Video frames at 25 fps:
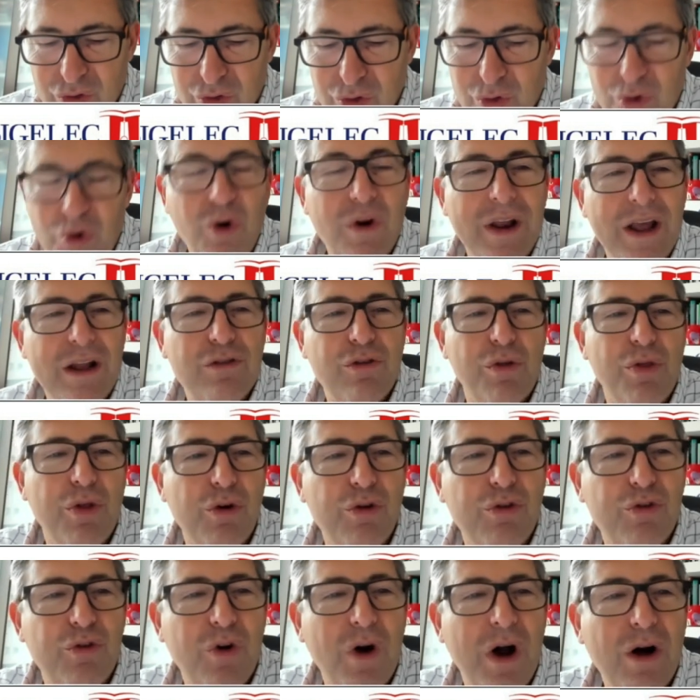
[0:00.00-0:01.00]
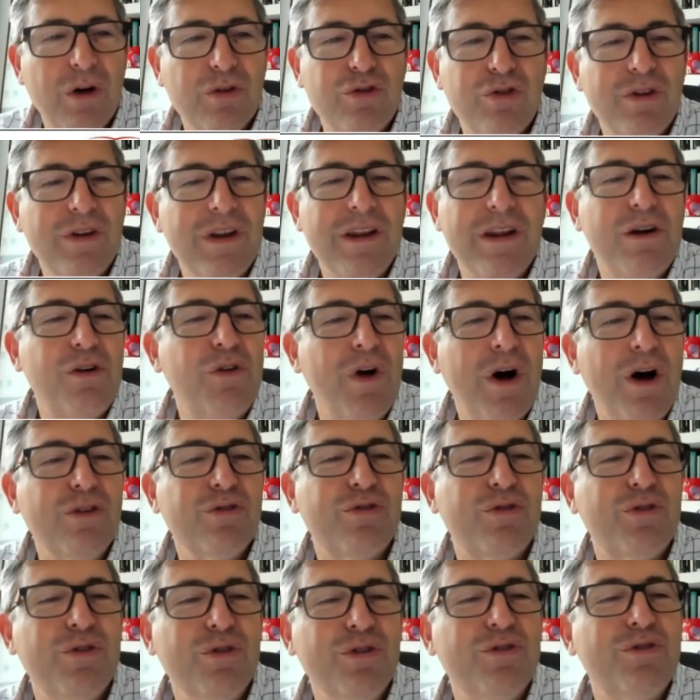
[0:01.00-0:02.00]
to connect to those crowds so that the
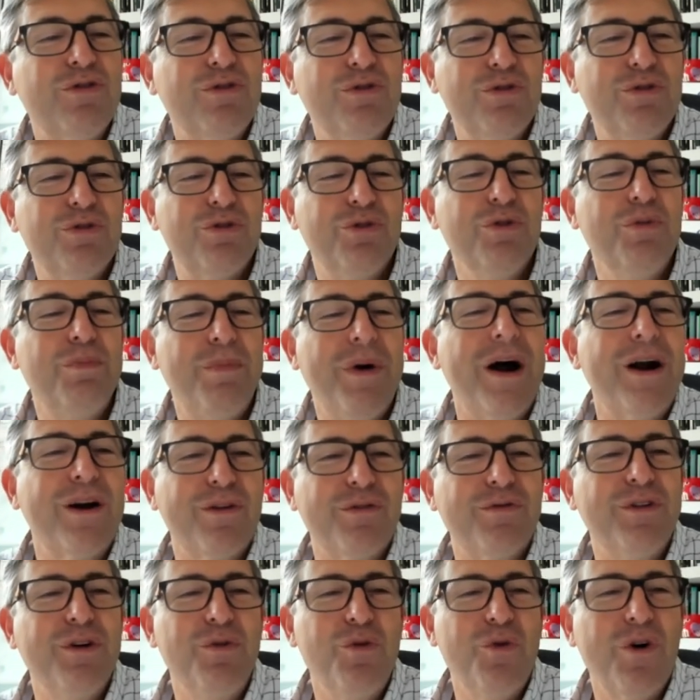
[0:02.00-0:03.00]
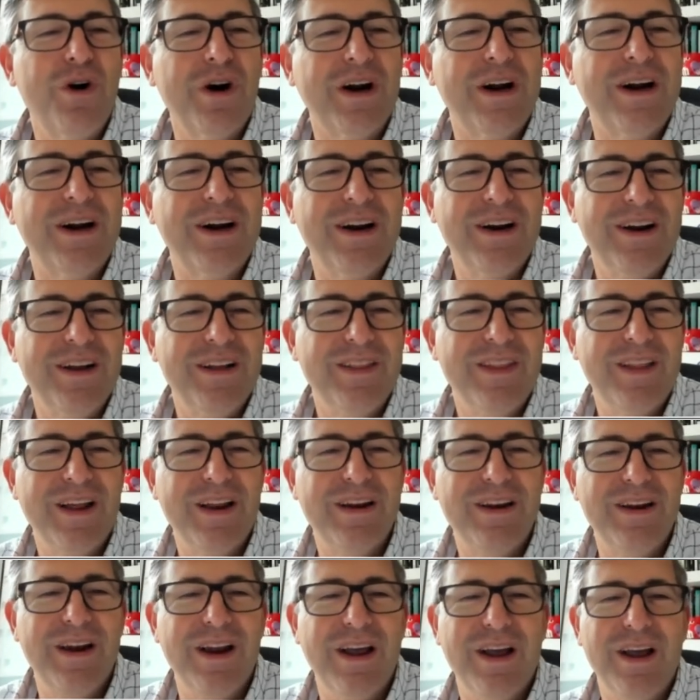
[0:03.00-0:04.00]
crowds could do part of the work
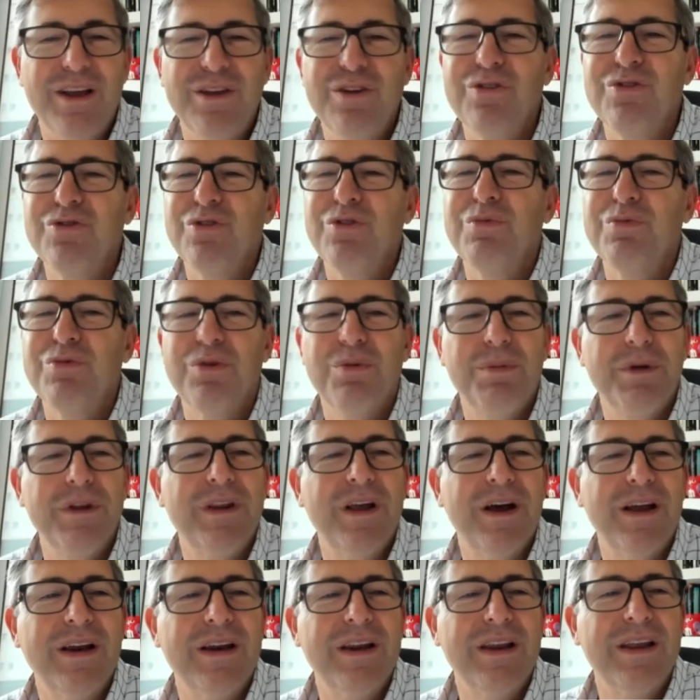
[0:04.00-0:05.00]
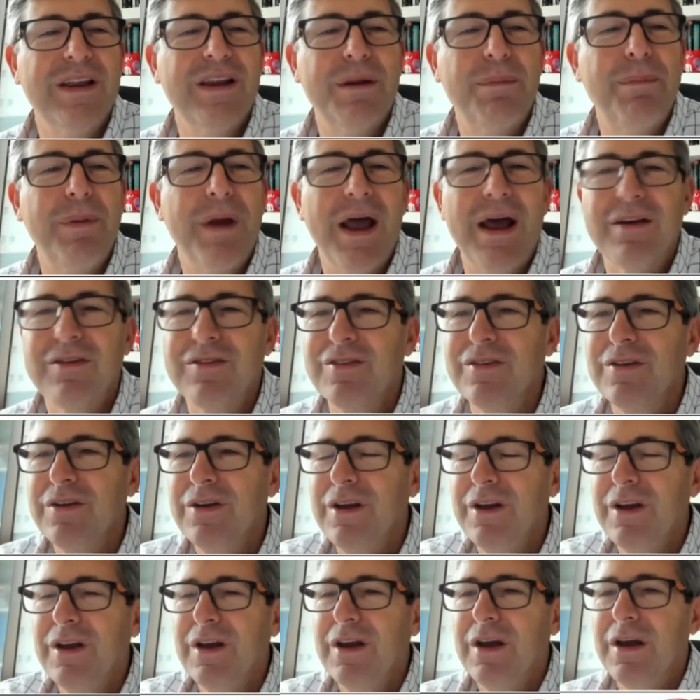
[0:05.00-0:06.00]
that uh, used to, to be done in the past
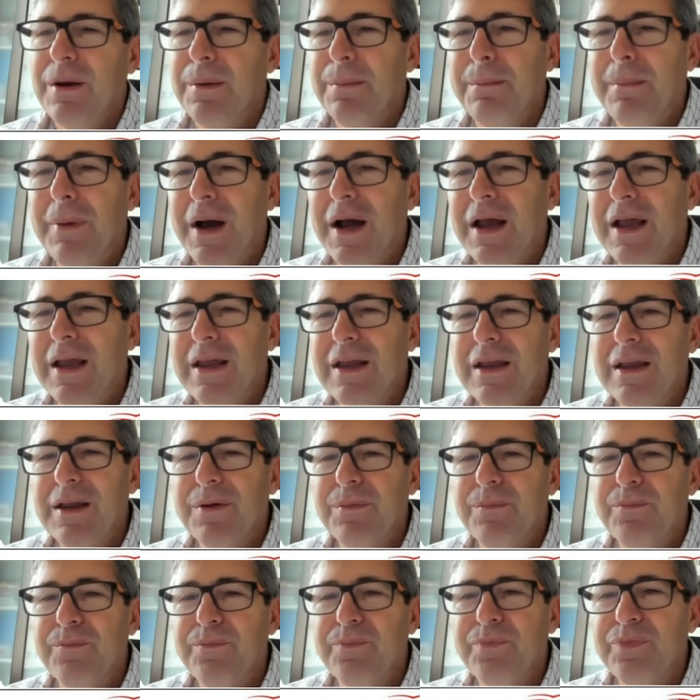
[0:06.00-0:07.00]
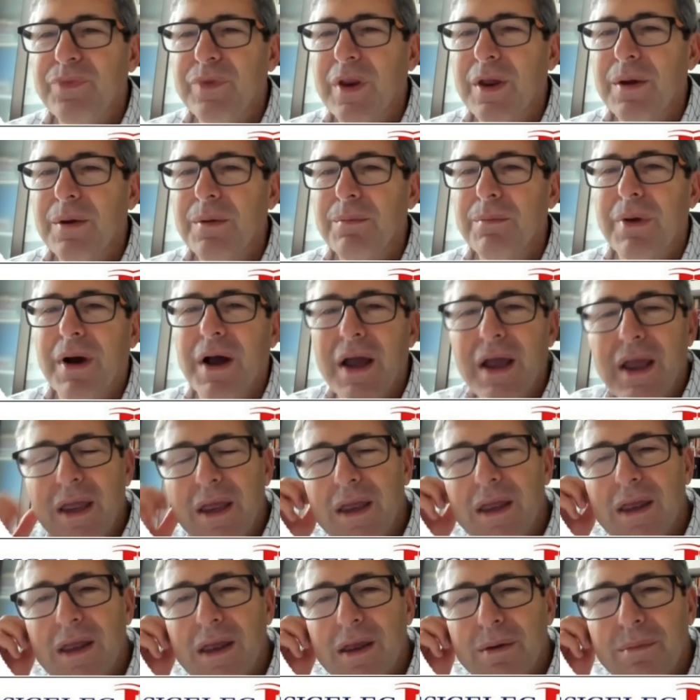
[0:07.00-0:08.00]
by by
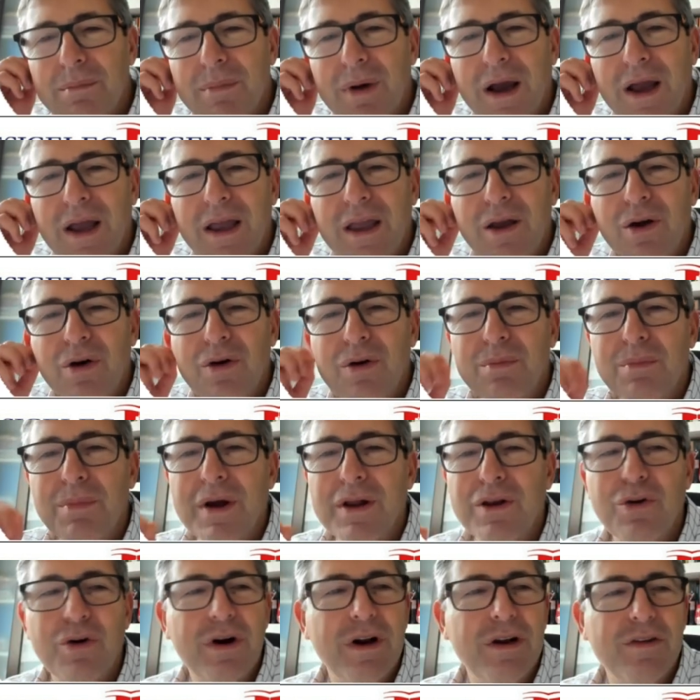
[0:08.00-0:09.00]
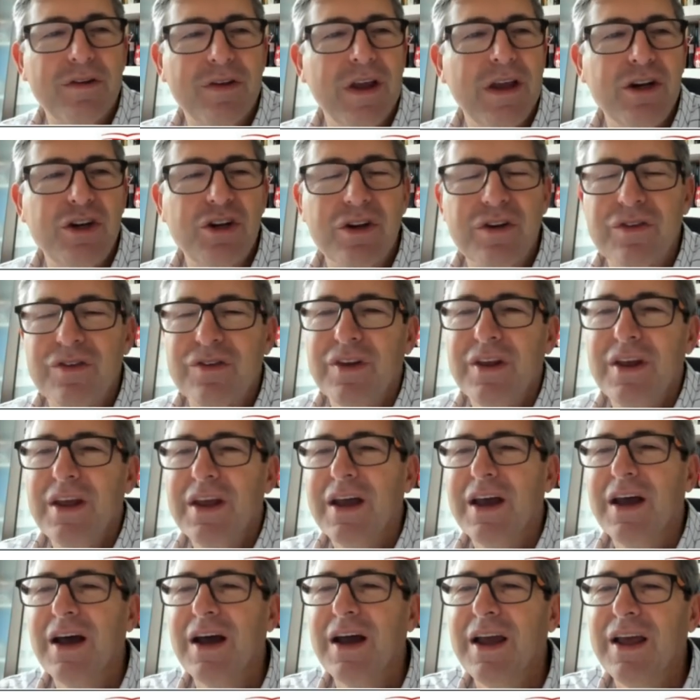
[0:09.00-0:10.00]
by by the organizations,
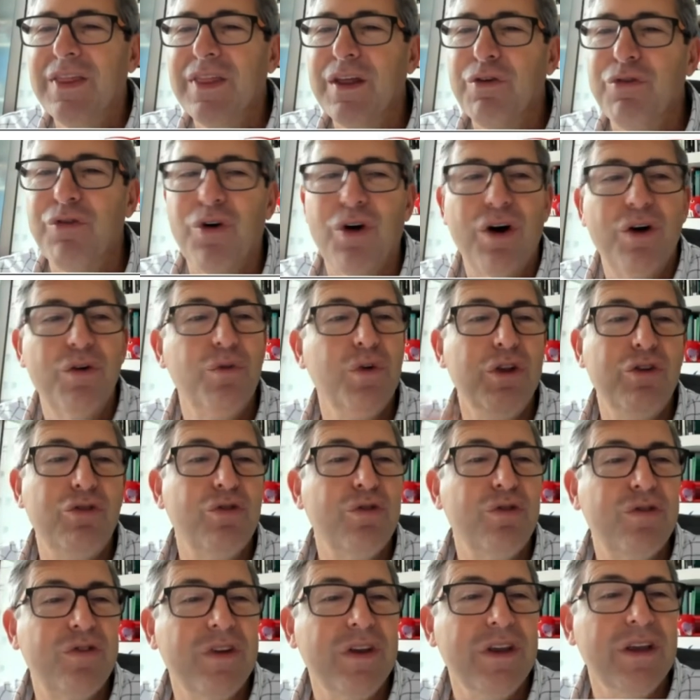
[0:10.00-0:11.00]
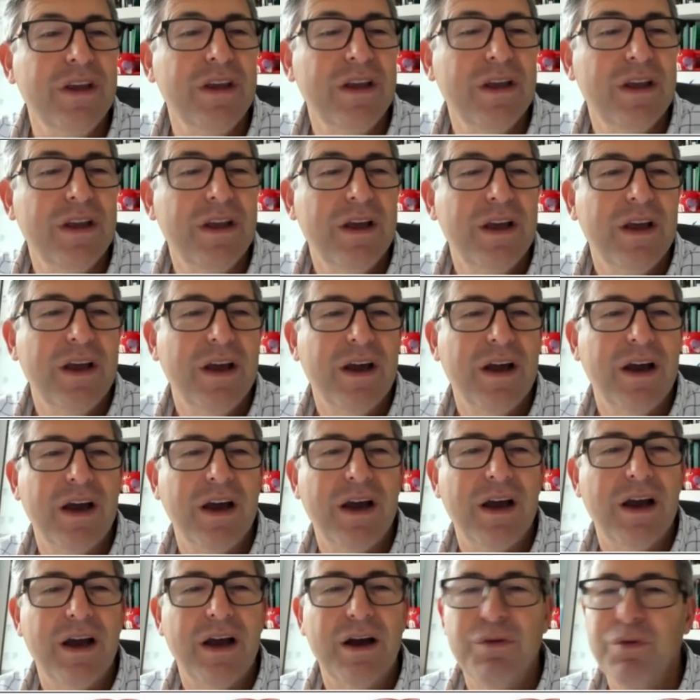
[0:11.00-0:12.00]
uh, and therefore reducing
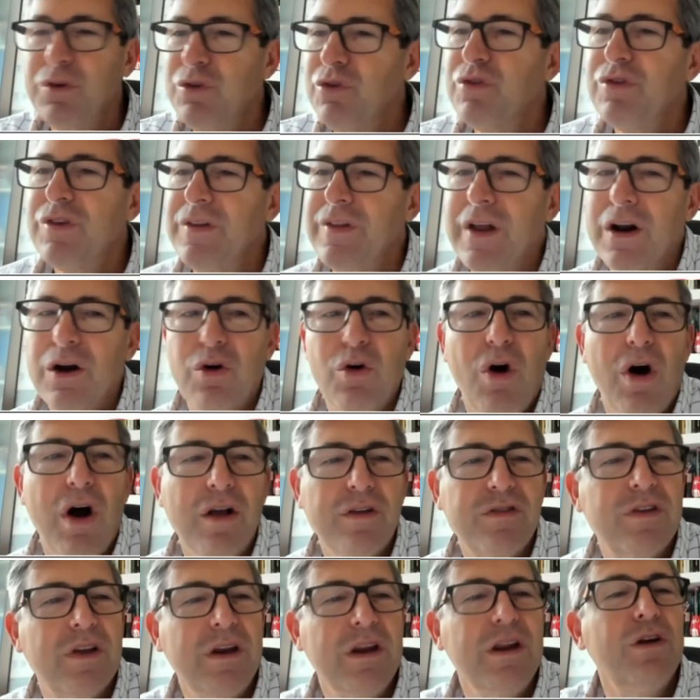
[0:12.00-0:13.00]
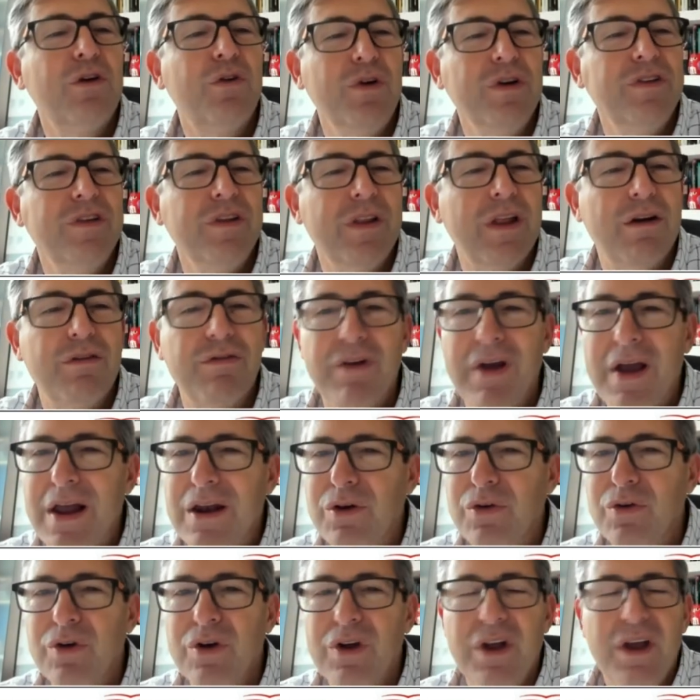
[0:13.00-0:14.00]
uh, reducing their cost and increasing their
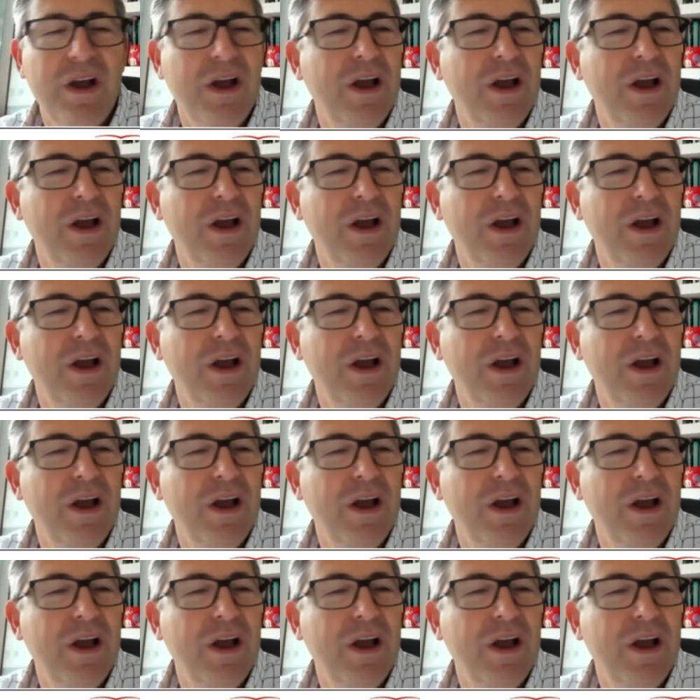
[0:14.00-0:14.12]
value.